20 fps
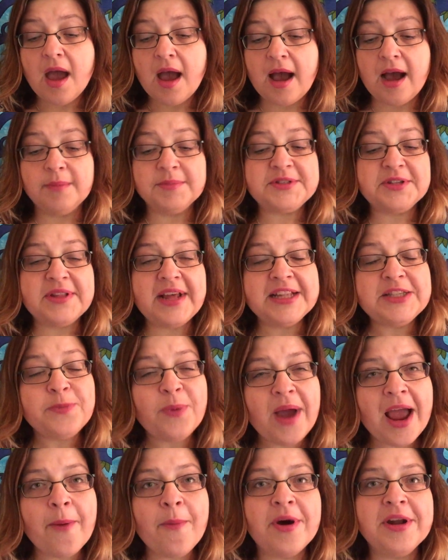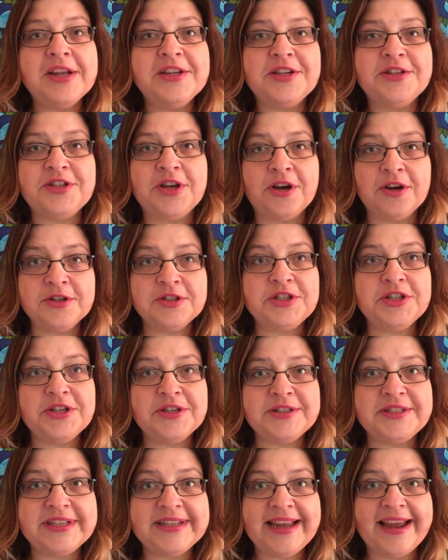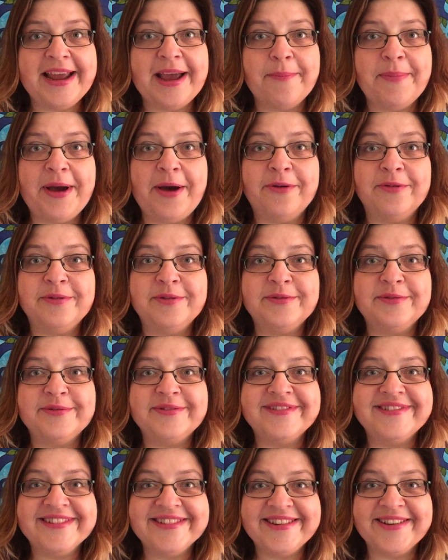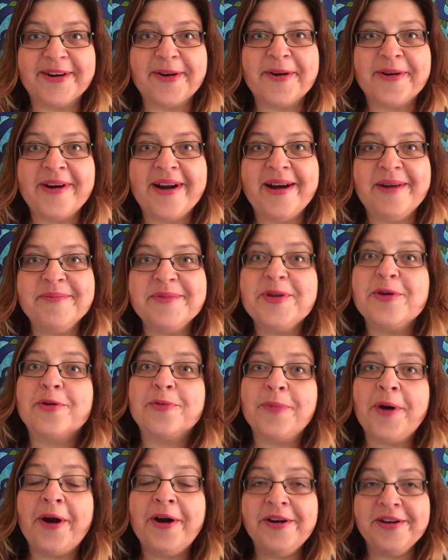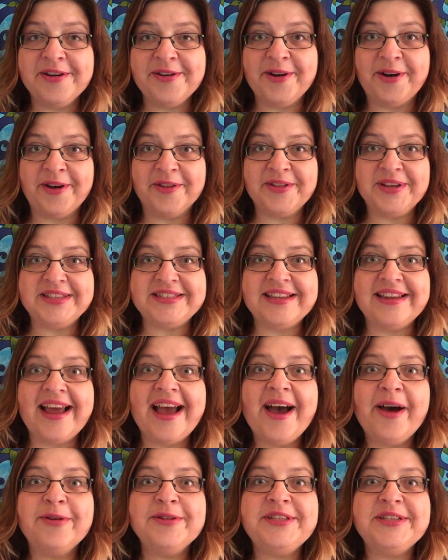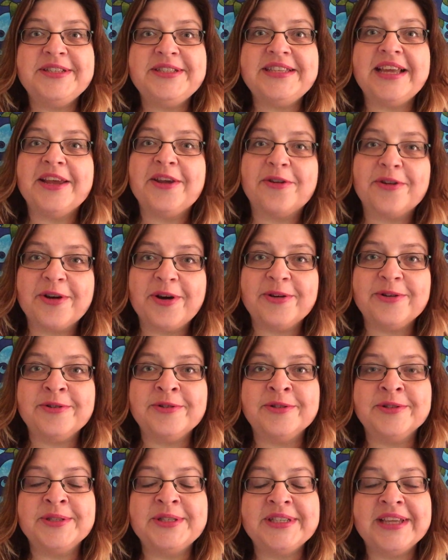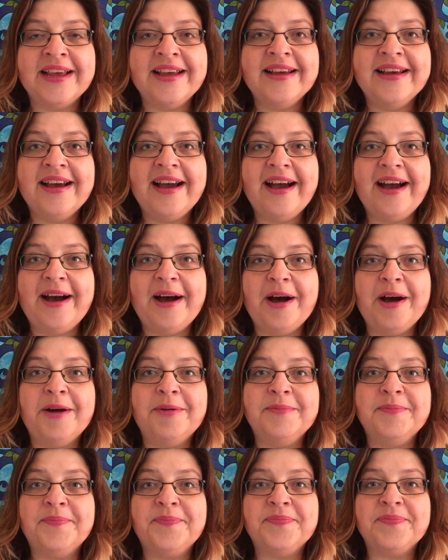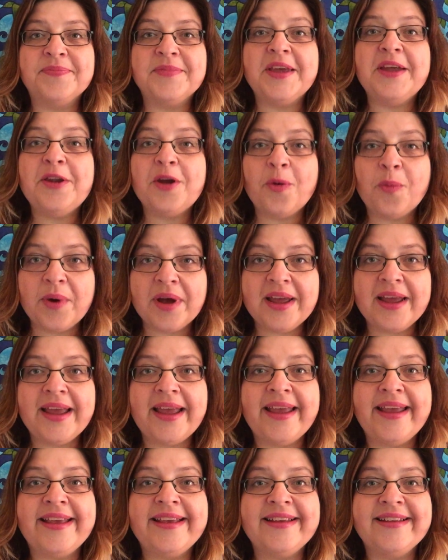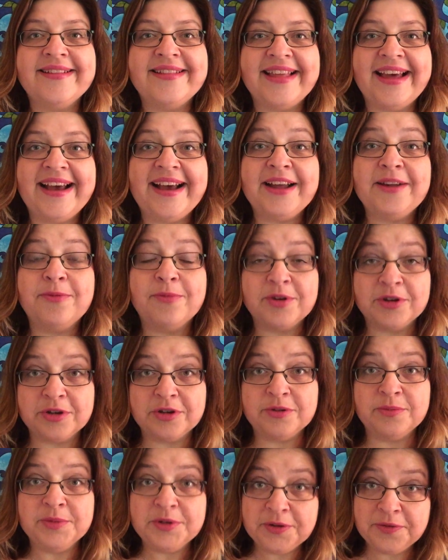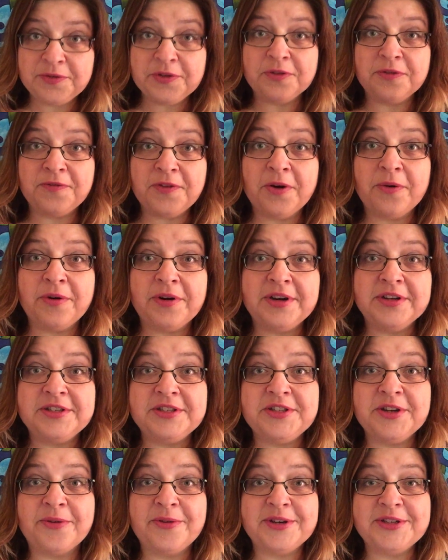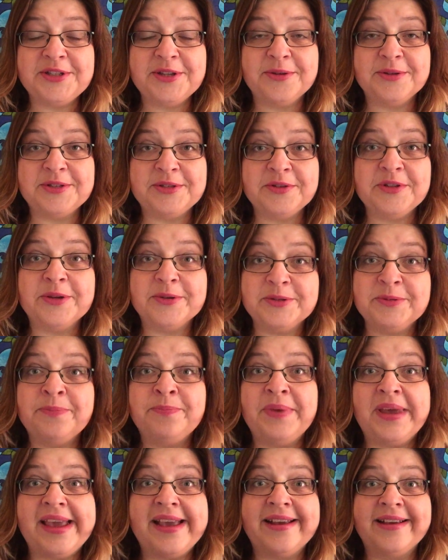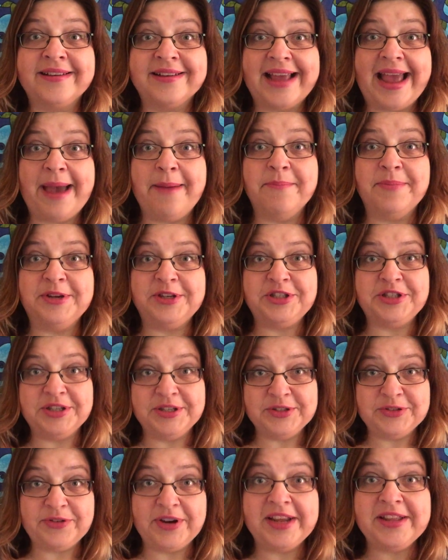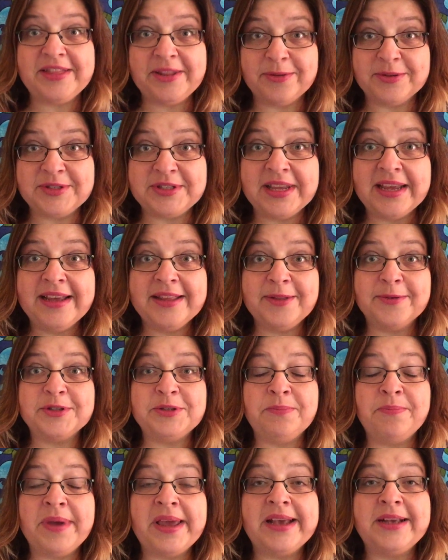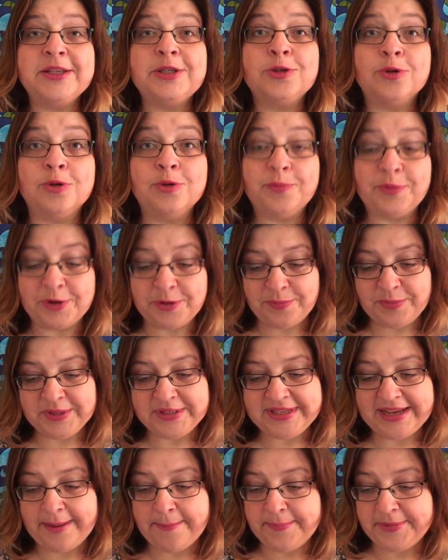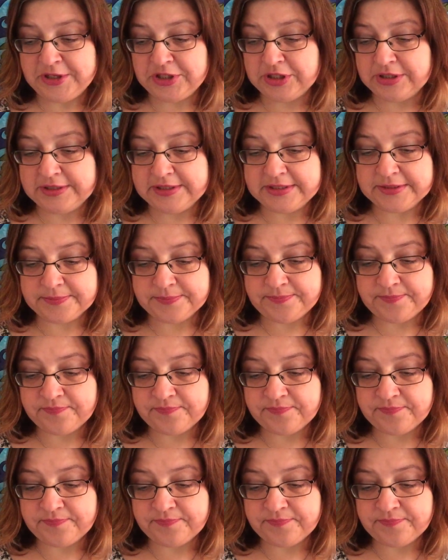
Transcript: So that's why I wanted to talk to you today about your part in all this and how to set your goals in a way that will move you forward towards those big ambitions, right? Those big soul purpose ambitions.